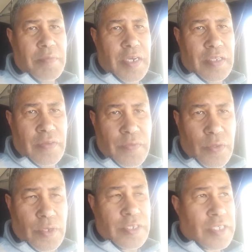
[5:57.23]
at the
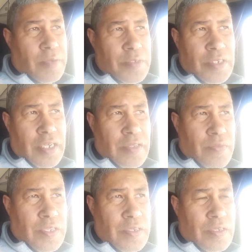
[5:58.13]
fuel consumption out
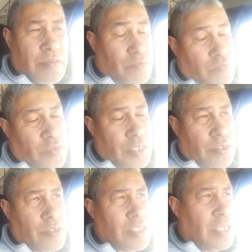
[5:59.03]
of these
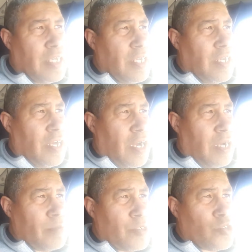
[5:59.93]
vehicles.
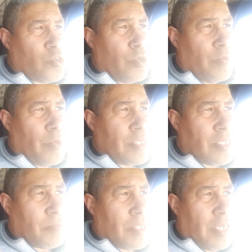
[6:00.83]
I'm not sure once
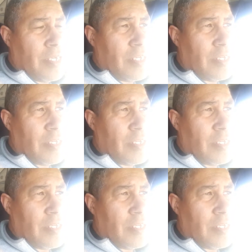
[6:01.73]
I'm done